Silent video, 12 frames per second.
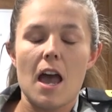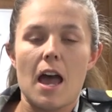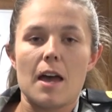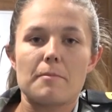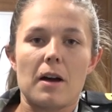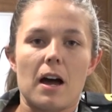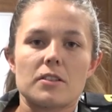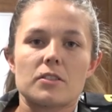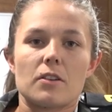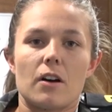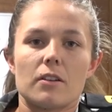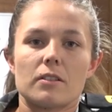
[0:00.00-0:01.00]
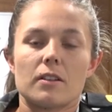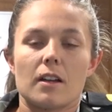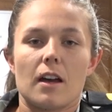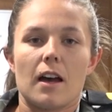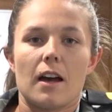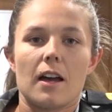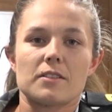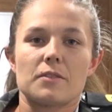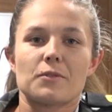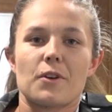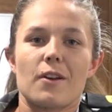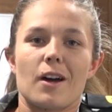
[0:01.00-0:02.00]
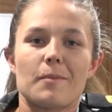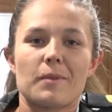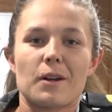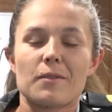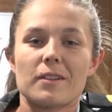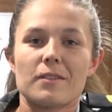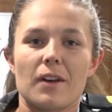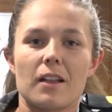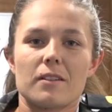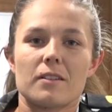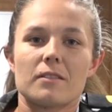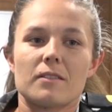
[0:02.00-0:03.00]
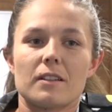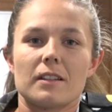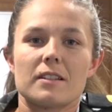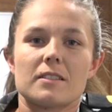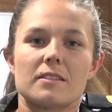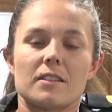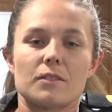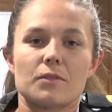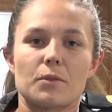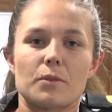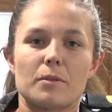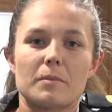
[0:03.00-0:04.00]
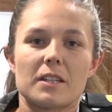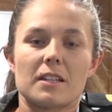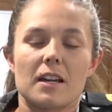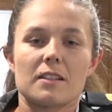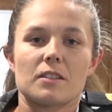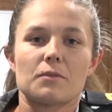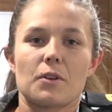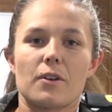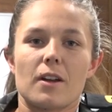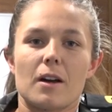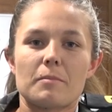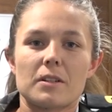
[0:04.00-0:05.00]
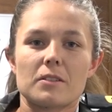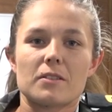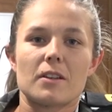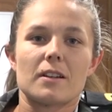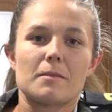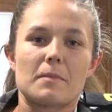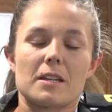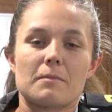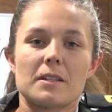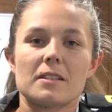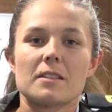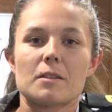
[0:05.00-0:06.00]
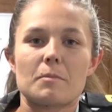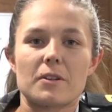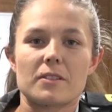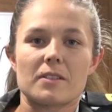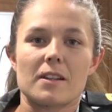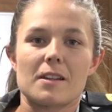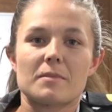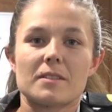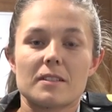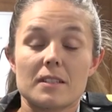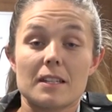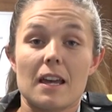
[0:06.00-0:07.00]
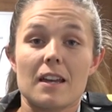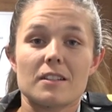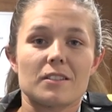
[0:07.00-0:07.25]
and passed on as I've grown up, and I really value the lessons that you've taught me as I've grown up, and it's certainly made me into the person I am today.